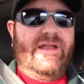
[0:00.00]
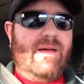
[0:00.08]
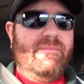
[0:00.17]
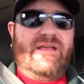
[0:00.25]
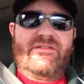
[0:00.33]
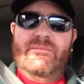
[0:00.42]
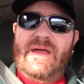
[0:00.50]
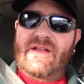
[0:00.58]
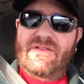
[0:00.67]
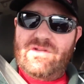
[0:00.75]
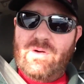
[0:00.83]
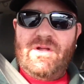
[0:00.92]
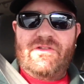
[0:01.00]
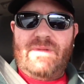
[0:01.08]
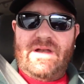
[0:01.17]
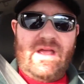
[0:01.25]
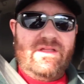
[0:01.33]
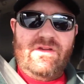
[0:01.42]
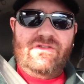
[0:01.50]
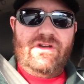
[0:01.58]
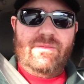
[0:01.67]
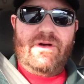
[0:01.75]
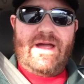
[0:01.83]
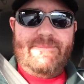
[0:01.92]
it up because I'm making so much money on
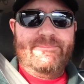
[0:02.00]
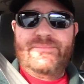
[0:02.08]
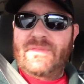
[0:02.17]
YouTube, right?